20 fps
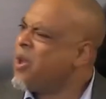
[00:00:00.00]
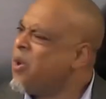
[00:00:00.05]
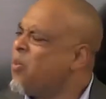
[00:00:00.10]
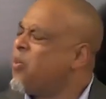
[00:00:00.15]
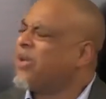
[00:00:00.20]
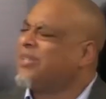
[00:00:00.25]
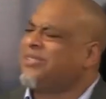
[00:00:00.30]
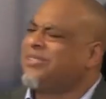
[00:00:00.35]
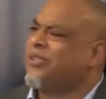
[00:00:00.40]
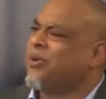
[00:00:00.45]

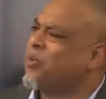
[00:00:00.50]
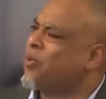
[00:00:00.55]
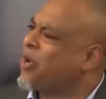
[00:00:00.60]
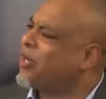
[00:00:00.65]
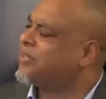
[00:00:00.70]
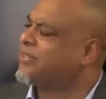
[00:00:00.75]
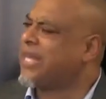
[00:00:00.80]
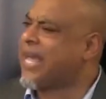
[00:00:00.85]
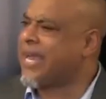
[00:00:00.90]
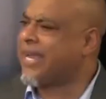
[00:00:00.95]
What's the
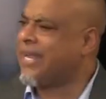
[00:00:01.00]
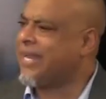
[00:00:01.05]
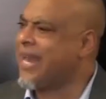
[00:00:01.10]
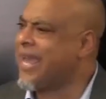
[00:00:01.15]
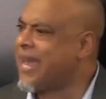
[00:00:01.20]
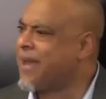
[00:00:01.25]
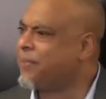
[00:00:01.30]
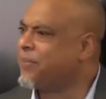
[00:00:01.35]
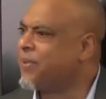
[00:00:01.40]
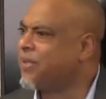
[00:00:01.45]
worst that can
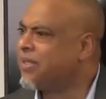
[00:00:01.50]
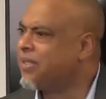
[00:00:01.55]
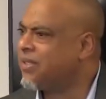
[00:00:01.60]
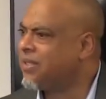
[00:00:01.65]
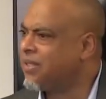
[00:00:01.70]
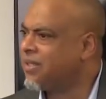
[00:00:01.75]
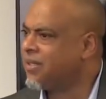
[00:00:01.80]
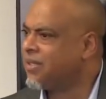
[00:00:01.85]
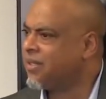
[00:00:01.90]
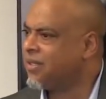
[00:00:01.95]
happen?
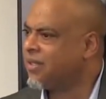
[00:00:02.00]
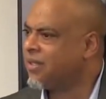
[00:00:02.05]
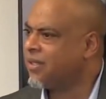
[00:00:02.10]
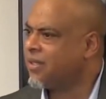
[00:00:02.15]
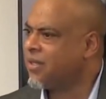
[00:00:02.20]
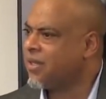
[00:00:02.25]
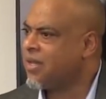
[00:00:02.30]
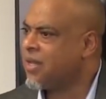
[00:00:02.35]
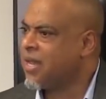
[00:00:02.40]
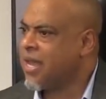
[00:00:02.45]

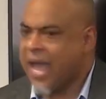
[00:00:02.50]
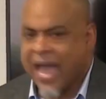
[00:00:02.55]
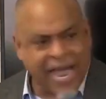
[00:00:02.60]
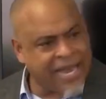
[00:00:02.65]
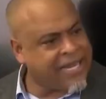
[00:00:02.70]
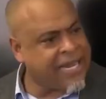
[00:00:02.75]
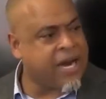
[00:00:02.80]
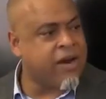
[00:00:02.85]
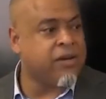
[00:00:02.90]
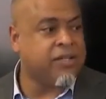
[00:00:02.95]
I
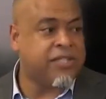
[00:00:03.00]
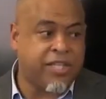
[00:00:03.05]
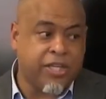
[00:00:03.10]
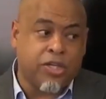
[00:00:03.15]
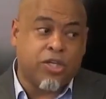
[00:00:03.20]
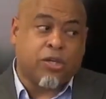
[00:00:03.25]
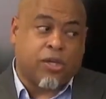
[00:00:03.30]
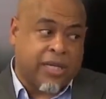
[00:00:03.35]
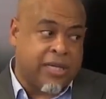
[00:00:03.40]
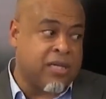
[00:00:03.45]
guarantee
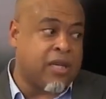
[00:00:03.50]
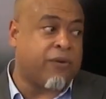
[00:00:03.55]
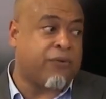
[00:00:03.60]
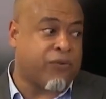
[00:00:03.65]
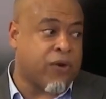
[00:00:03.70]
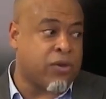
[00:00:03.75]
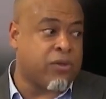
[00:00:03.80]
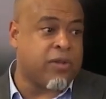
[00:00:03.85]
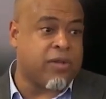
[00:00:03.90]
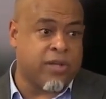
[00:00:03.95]
you'll end up
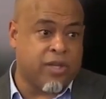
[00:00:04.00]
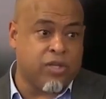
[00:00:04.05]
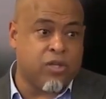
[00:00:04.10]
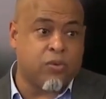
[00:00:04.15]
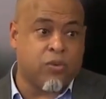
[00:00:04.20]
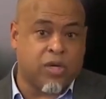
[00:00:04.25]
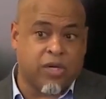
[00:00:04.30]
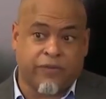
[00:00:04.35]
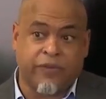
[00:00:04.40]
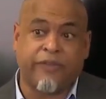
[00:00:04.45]
further than you
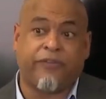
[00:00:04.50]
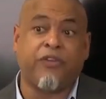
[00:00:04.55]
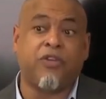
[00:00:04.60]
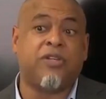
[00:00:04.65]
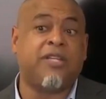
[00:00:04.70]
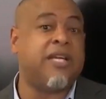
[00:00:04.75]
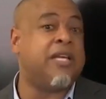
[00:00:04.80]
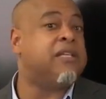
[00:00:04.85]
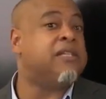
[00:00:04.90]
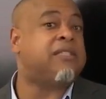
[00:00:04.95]
would have if you
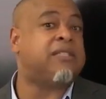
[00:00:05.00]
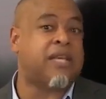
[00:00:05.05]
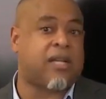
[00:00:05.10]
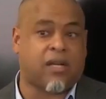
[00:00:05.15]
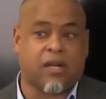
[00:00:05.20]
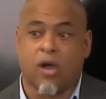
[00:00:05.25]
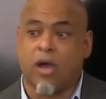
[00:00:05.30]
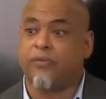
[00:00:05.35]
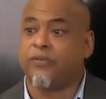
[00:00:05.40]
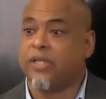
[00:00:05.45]
didn't set a
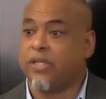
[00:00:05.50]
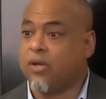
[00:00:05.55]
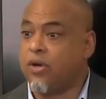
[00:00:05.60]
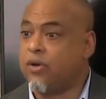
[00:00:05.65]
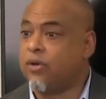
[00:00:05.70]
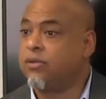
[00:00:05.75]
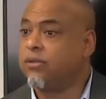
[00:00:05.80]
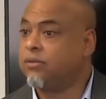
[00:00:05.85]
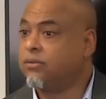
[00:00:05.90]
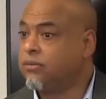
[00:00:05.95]
lofty
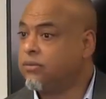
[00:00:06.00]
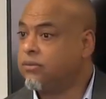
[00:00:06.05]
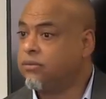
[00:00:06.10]
goal.